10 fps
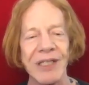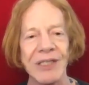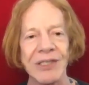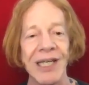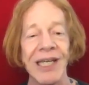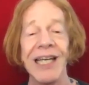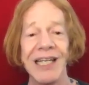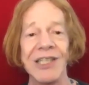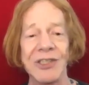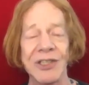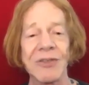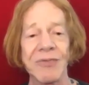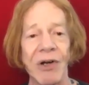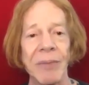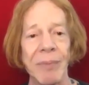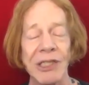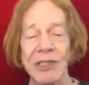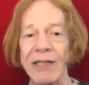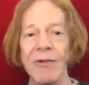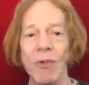He's just very much
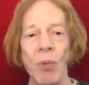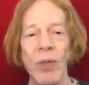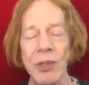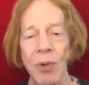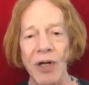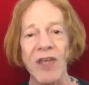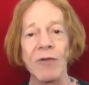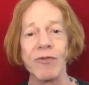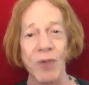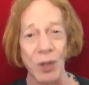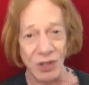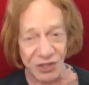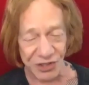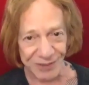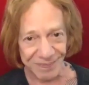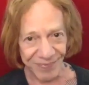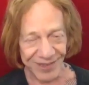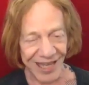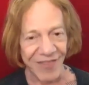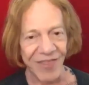like, we do our thing first,
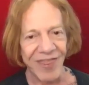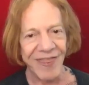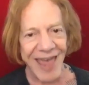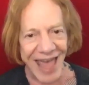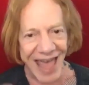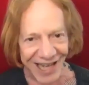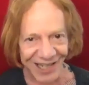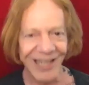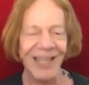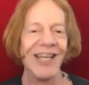and then